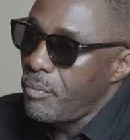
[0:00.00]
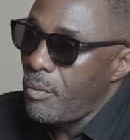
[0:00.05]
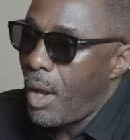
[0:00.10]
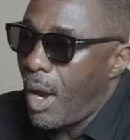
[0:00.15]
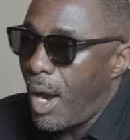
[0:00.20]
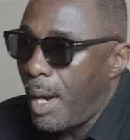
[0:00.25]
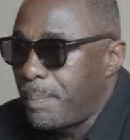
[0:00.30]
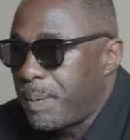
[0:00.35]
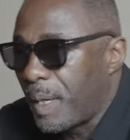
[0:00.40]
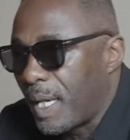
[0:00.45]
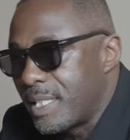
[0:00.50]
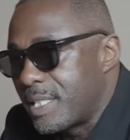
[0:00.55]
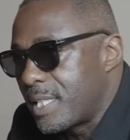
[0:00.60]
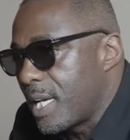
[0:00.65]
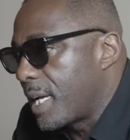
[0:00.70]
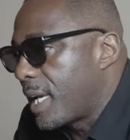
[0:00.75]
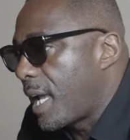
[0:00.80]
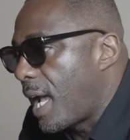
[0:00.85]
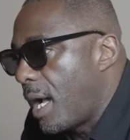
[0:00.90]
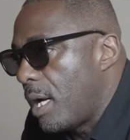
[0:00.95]
I play
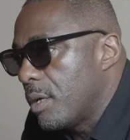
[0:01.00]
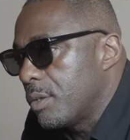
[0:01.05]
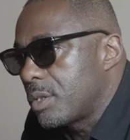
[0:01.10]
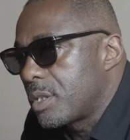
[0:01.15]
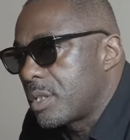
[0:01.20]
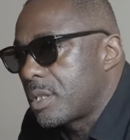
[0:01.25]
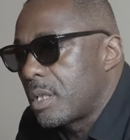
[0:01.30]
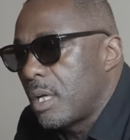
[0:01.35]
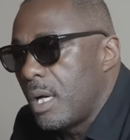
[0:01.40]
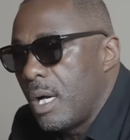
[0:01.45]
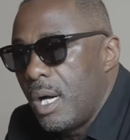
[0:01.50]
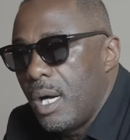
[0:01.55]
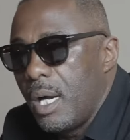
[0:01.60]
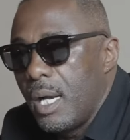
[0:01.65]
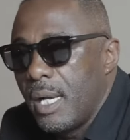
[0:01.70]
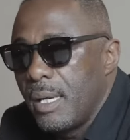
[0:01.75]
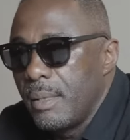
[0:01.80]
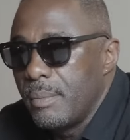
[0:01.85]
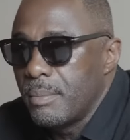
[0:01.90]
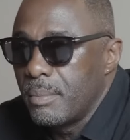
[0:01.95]
tech house,
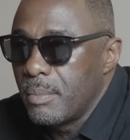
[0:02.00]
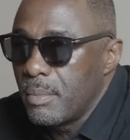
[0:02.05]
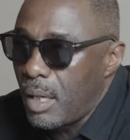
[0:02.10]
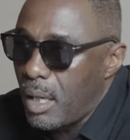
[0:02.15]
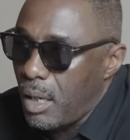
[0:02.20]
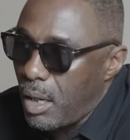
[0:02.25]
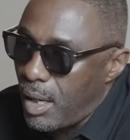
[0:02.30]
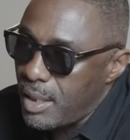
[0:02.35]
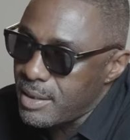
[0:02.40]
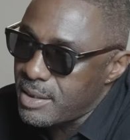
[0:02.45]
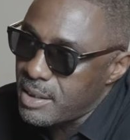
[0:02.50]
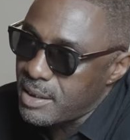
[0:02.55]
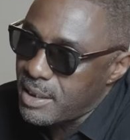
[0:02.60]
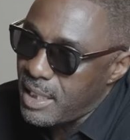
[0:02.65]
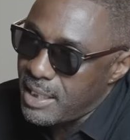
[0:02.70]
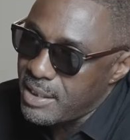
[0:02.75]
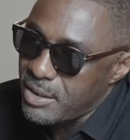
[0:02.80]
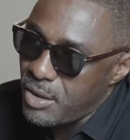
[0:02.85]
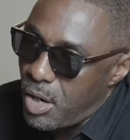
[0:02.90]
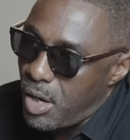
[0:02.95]
I like to
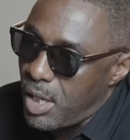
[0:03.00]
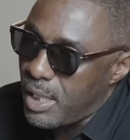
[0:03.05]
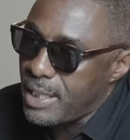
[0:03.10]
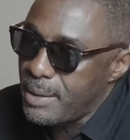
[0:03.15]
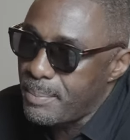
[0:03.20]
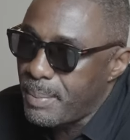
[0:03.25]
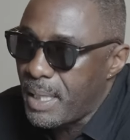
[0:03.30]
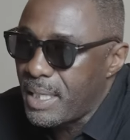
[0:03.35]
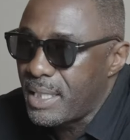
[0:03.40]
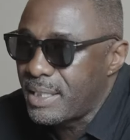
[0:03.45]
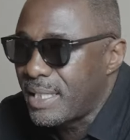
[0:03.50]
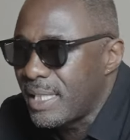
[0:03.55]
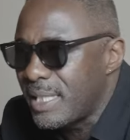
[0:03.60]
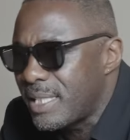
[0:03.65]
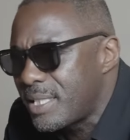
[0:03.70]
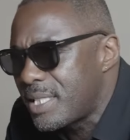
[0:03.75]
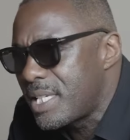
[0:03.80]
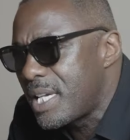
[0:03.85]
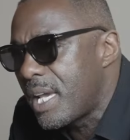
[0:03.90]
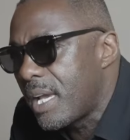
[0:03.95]
get gnarly, but
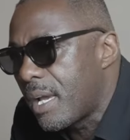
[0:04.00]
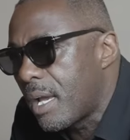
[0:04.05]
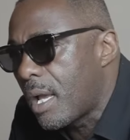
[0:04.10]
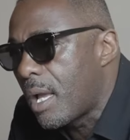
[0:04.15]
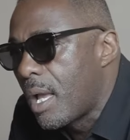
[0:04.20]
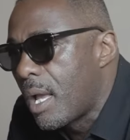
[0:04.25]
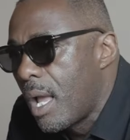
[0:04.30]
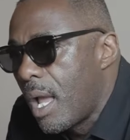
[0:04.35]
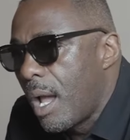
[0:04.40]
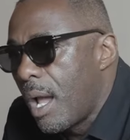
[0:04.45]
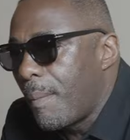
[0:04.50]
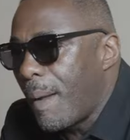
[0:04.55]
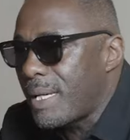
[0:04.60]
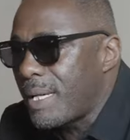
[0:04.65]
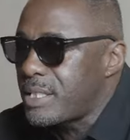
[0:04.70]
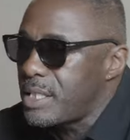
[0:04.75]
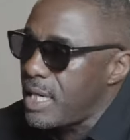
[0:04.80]
this year I'm actually